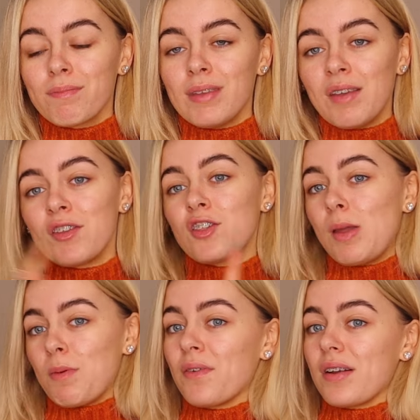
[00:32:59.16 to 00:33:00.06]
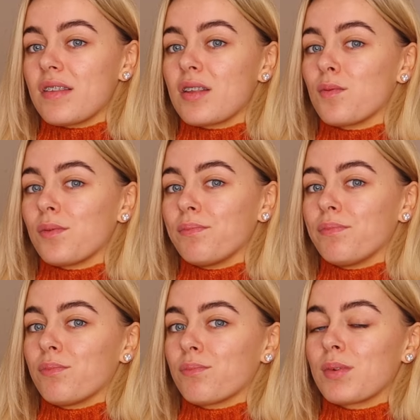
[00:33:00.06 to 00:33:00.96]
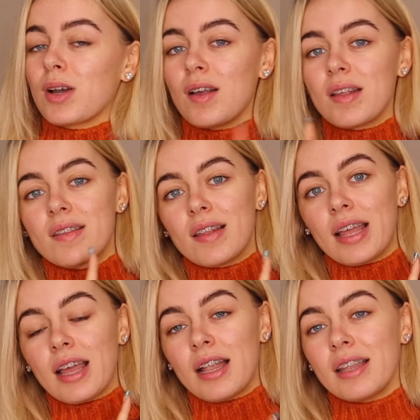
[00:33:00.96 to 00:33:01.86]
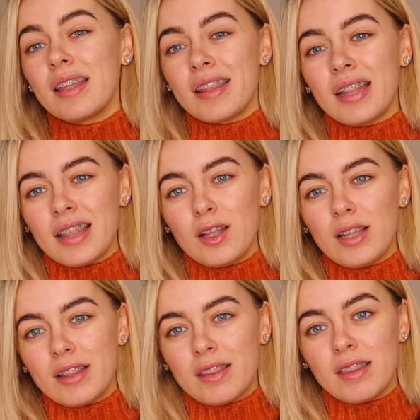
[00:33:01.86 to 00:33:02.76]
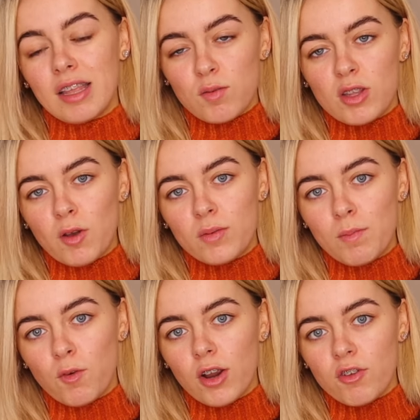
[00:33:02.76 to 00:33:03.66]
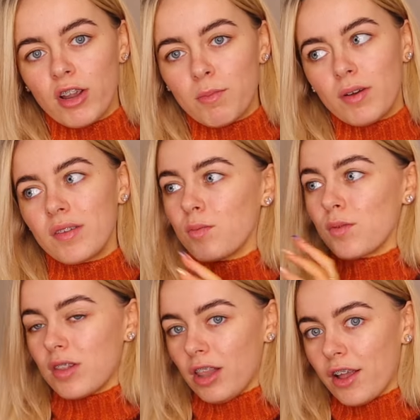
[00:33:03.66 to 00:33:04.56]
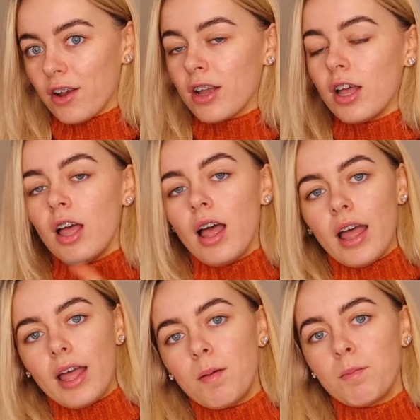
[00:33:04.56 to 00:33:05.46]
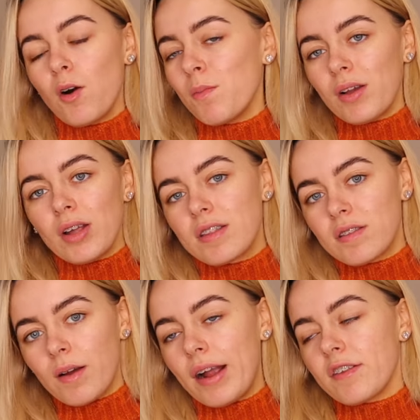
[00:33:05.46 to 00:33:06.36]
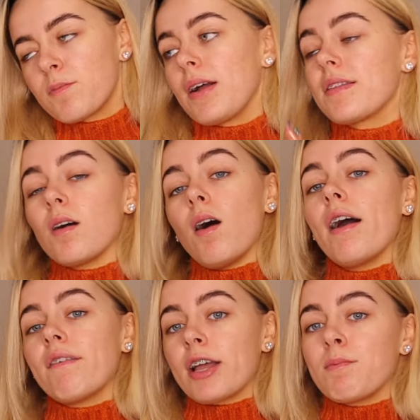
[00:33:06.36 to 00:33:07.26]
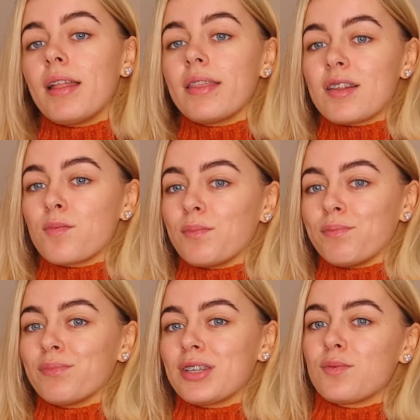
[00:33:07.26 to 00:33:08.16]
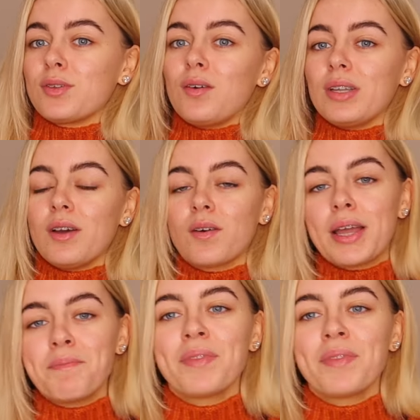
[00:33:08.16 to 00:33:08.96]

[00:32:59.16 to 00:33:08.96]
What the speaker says: even she prefers this one because like, and you think that like this one's supposed to be more hydrating this one's lighter, but oh my god, it's so hard to spread. So I recommend this one only, okay?